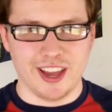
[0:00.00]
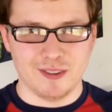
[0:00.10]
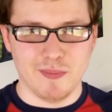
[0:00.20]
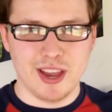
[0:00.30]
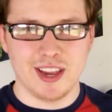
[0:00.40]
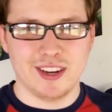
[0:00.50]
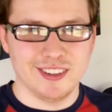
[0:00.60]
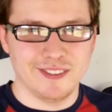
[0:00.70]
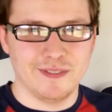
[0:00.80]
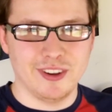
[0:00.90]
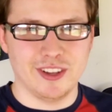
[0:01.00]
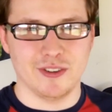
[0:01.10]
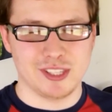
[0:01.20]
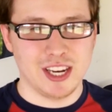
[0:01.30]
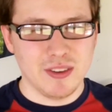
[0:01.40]
and made
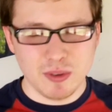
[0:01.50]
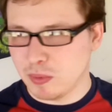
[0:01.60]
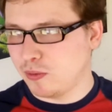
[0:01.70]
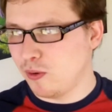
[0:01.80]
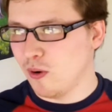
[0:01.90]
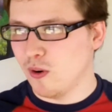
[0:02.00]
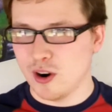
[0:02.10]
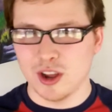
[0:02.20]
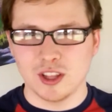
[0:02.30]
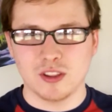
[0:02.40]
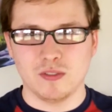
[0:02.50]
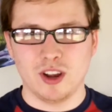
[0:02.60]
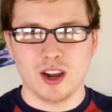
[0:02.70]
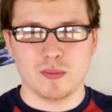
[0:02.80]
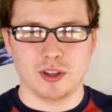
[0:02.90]
videos. And even before the
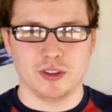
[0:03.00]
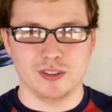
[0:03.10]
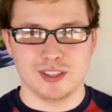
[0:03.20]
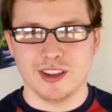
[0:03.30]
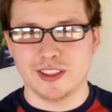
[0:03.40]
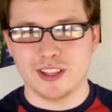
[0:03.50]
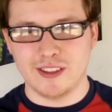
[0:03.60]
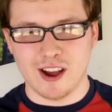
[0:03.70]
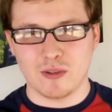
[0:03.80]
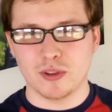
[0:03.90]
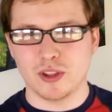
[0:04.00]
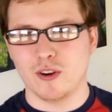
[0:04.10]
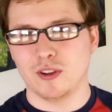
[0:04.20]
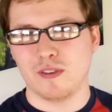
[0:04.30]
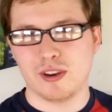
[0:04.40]
Vlogbrothers, on one of
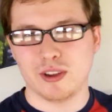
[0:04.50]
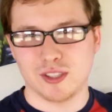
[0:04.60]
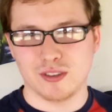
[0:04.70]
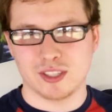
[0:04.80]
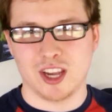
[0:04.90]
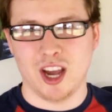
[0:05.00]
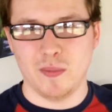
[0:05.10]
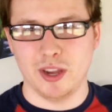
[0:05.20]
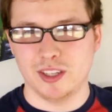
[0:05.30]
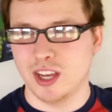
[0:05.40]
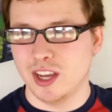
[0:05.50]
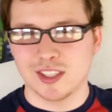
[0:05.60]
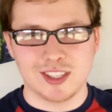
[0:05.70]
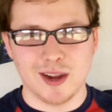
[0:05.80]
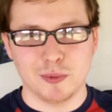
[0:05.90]
the earlier videos there's a comment,
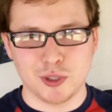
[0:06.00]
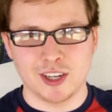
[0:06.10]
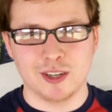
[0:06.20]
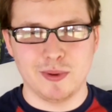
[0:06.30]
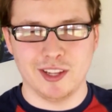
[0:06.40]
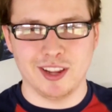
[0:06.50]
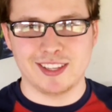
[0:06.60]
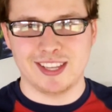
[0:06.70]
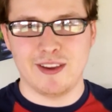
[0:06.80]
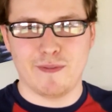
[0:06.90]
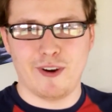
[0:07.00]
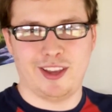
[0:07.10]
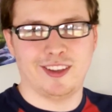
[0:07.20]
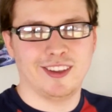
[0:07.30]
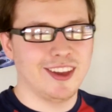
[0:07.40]
stop trying to be like Ze
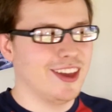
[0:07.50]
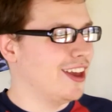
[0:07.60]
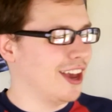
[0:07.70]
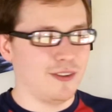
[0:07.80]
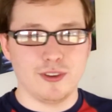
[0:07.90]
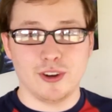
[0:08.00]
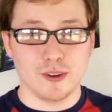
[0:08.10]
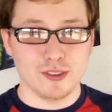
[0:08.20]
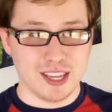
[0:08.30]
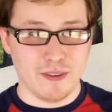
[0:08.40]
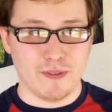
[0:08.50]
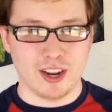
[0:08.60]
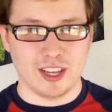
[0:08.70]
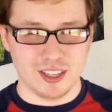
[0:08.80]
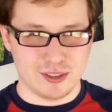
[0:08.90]
Frank. And if you know, Ze
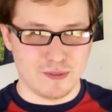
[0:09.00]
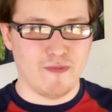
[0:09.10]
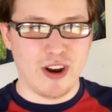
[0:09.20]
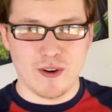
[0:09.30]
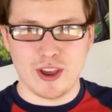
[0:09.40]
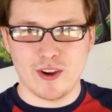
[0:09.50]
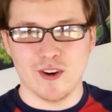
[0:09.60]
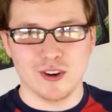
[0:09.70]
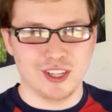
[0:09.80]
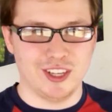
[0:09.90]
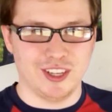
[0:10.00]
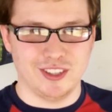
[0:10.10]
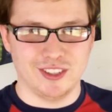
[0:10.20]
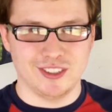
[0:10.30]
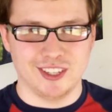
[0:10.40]
Frank is a very early